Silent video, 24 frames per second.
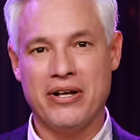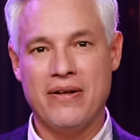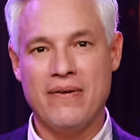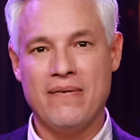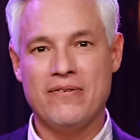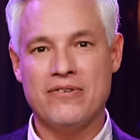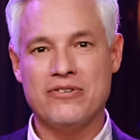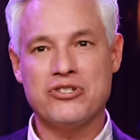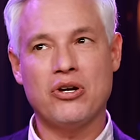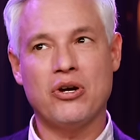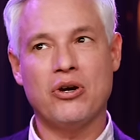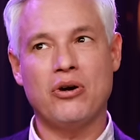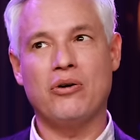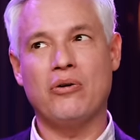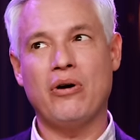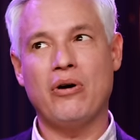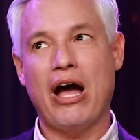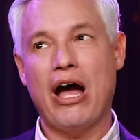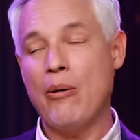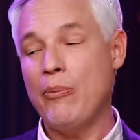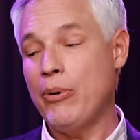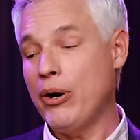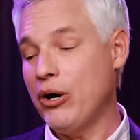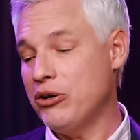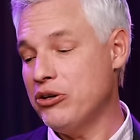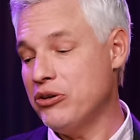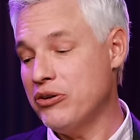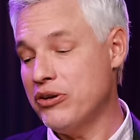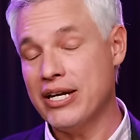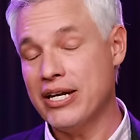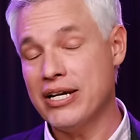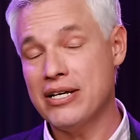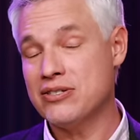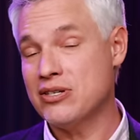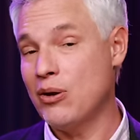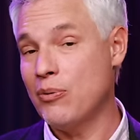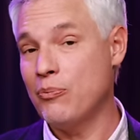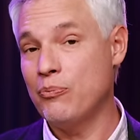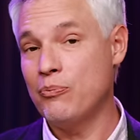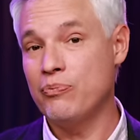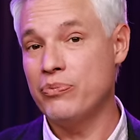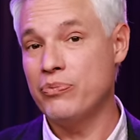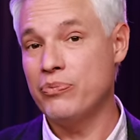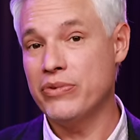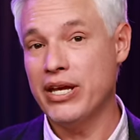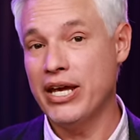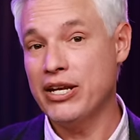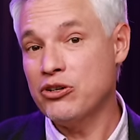So, how about you get us some
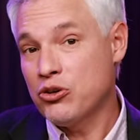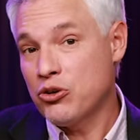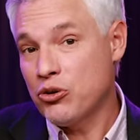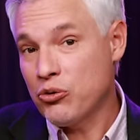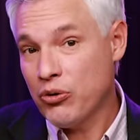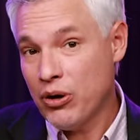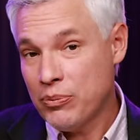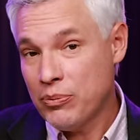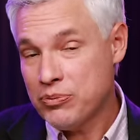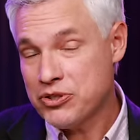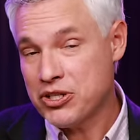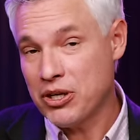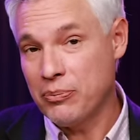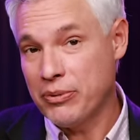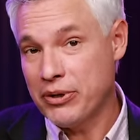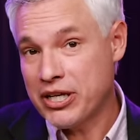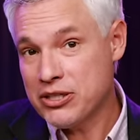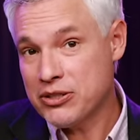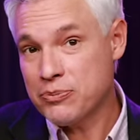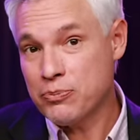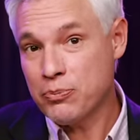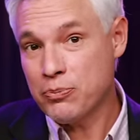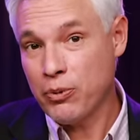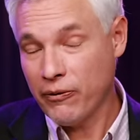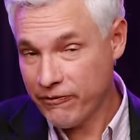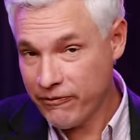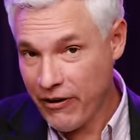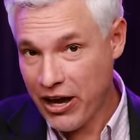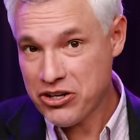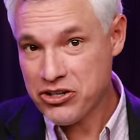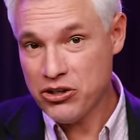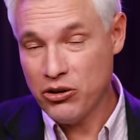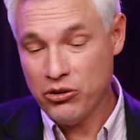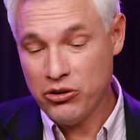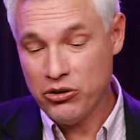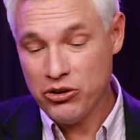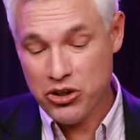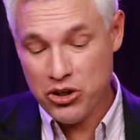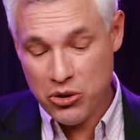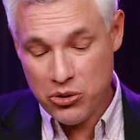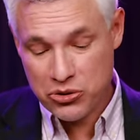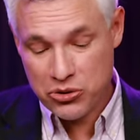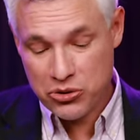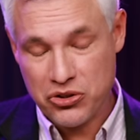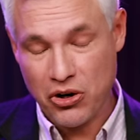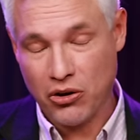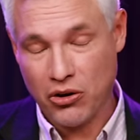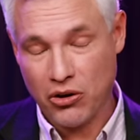encryption? Because professional
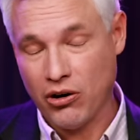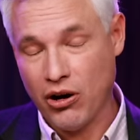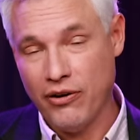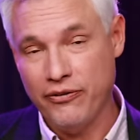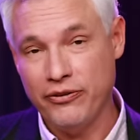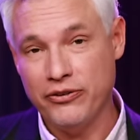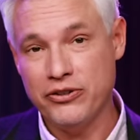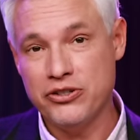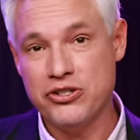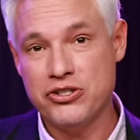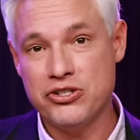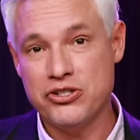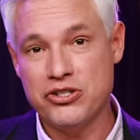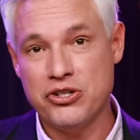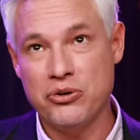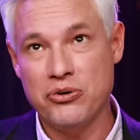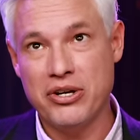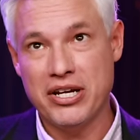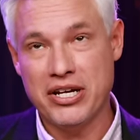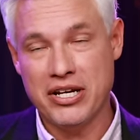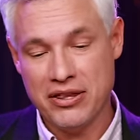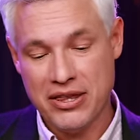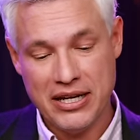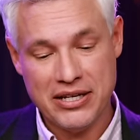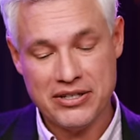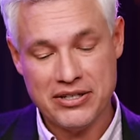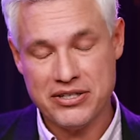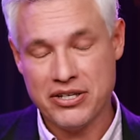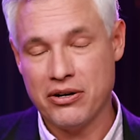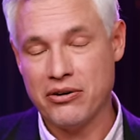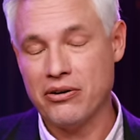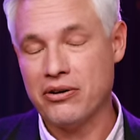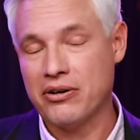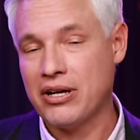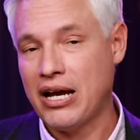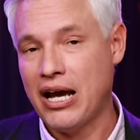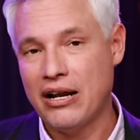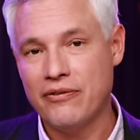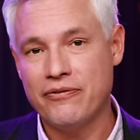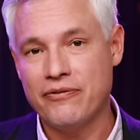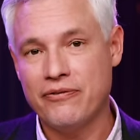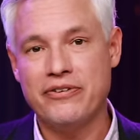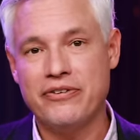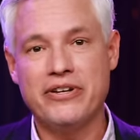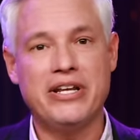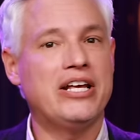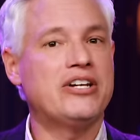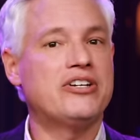users often shooting things that are
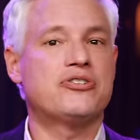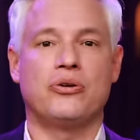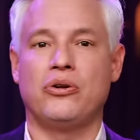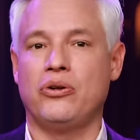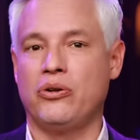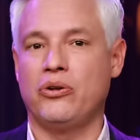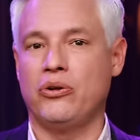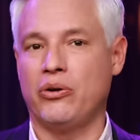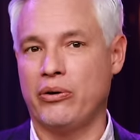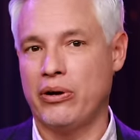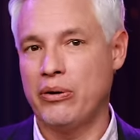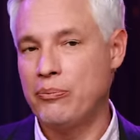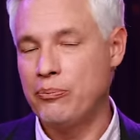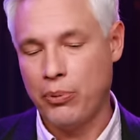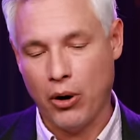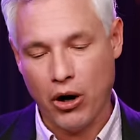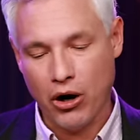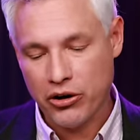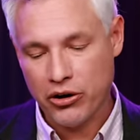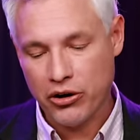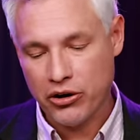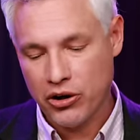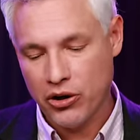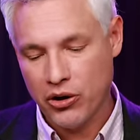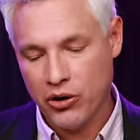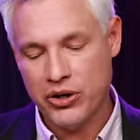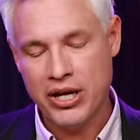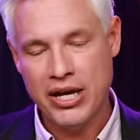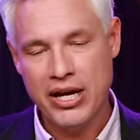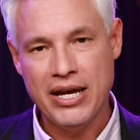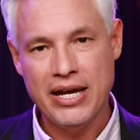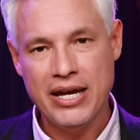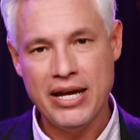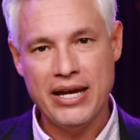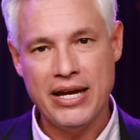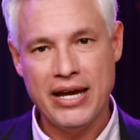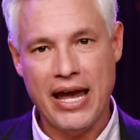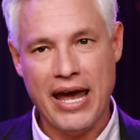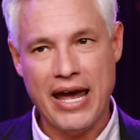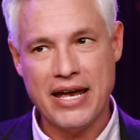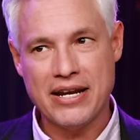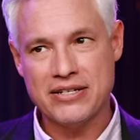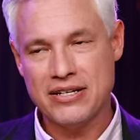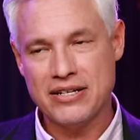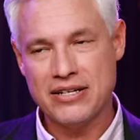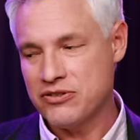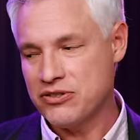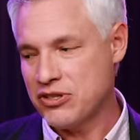confidential or embargoed.
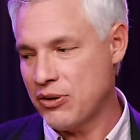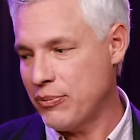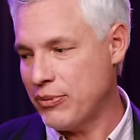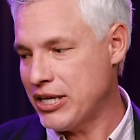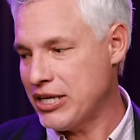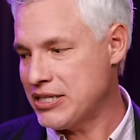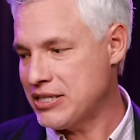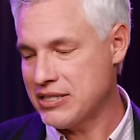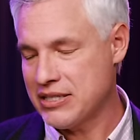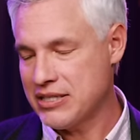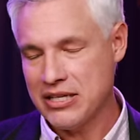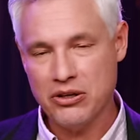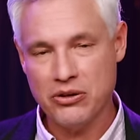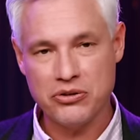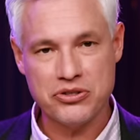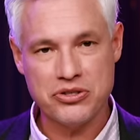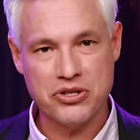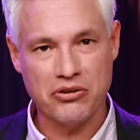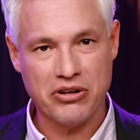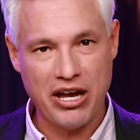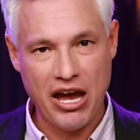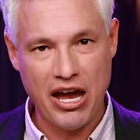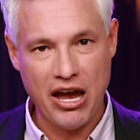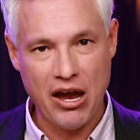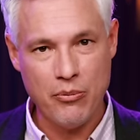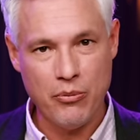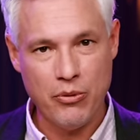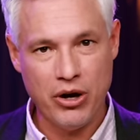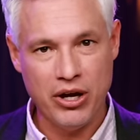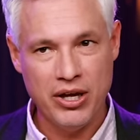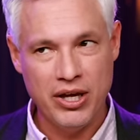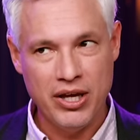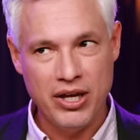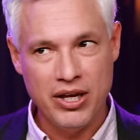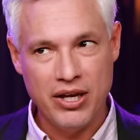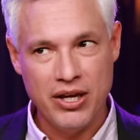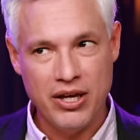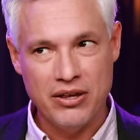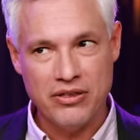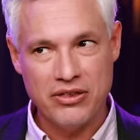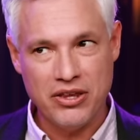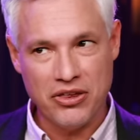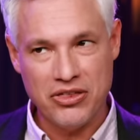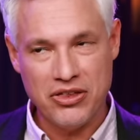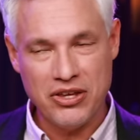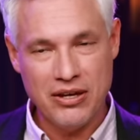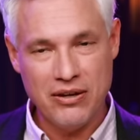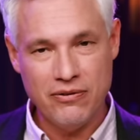And if somebody steals their camera, the
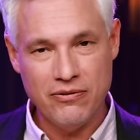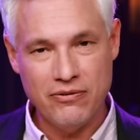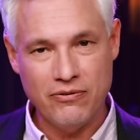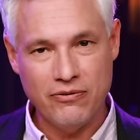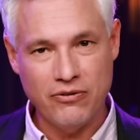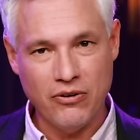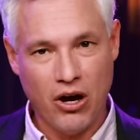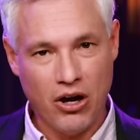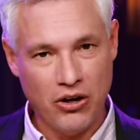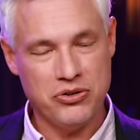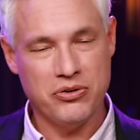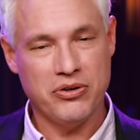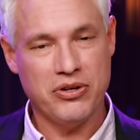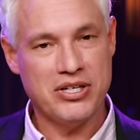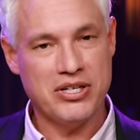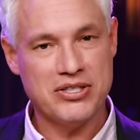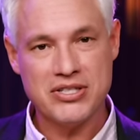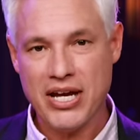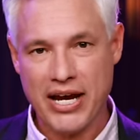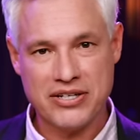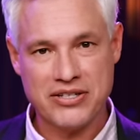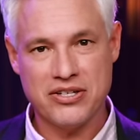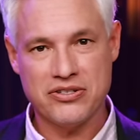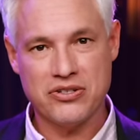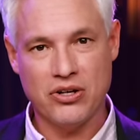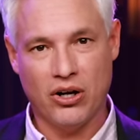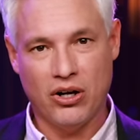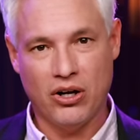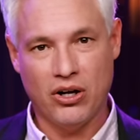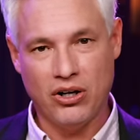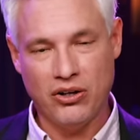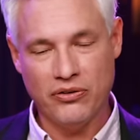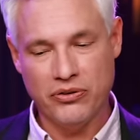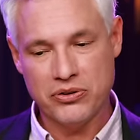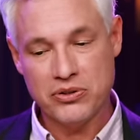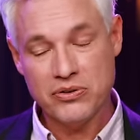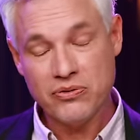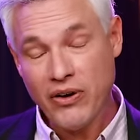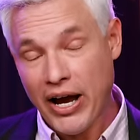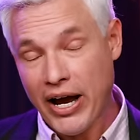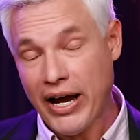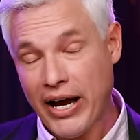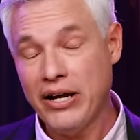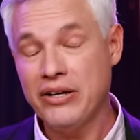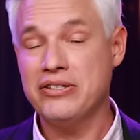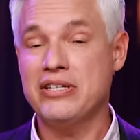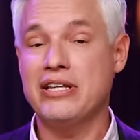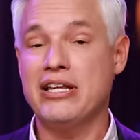thief also gets access to all of those
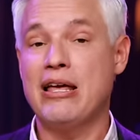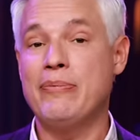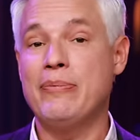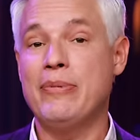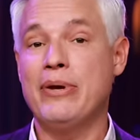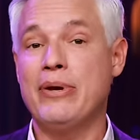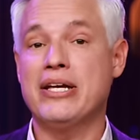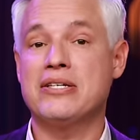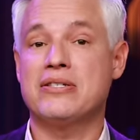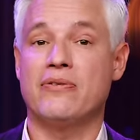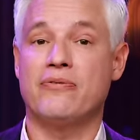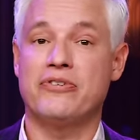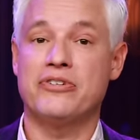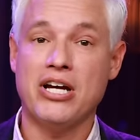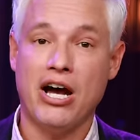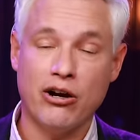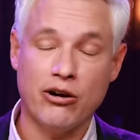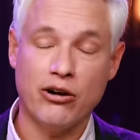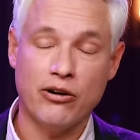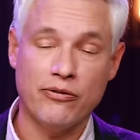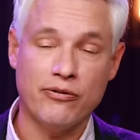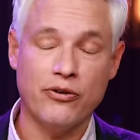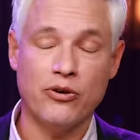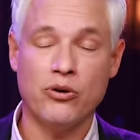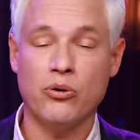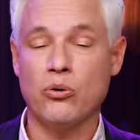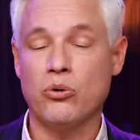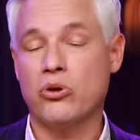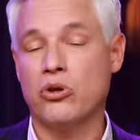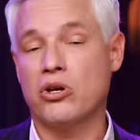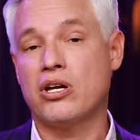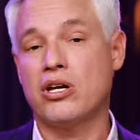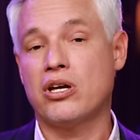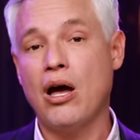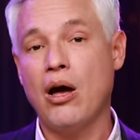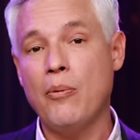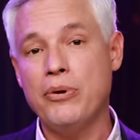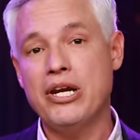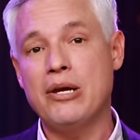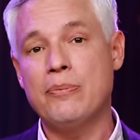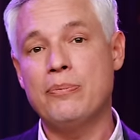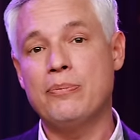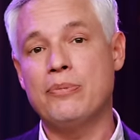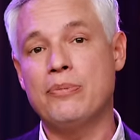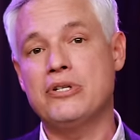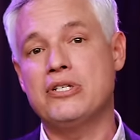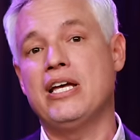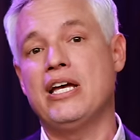files, and that makes the photographer or the company
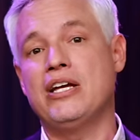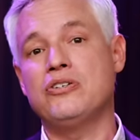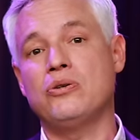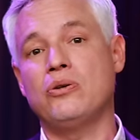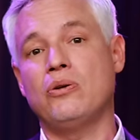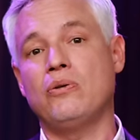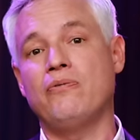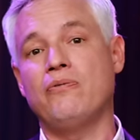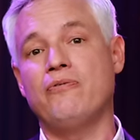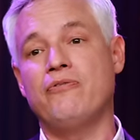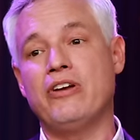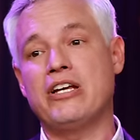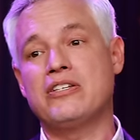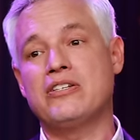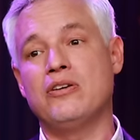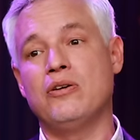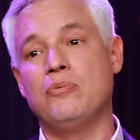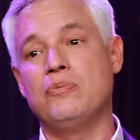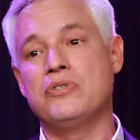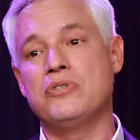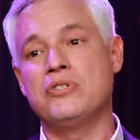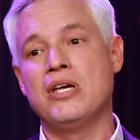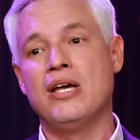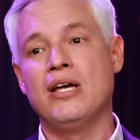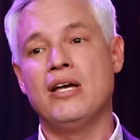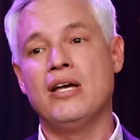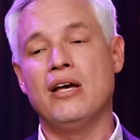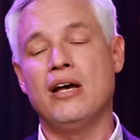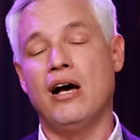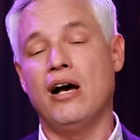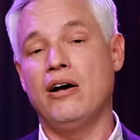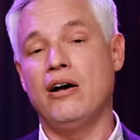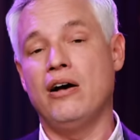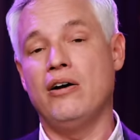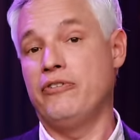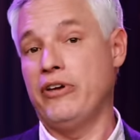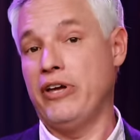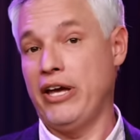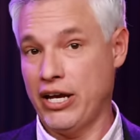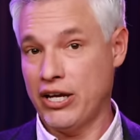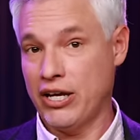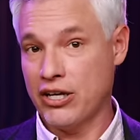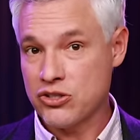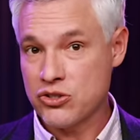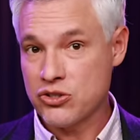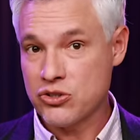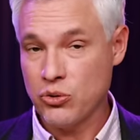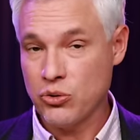potential victims of
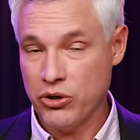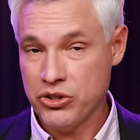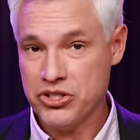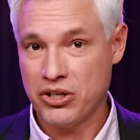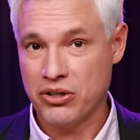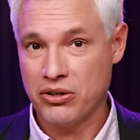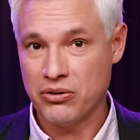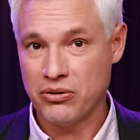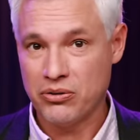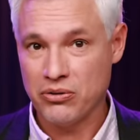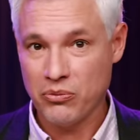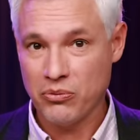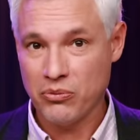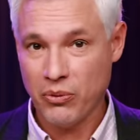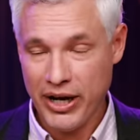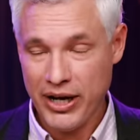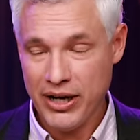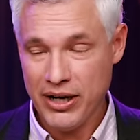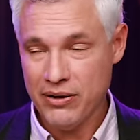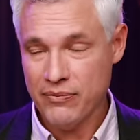extortion, right?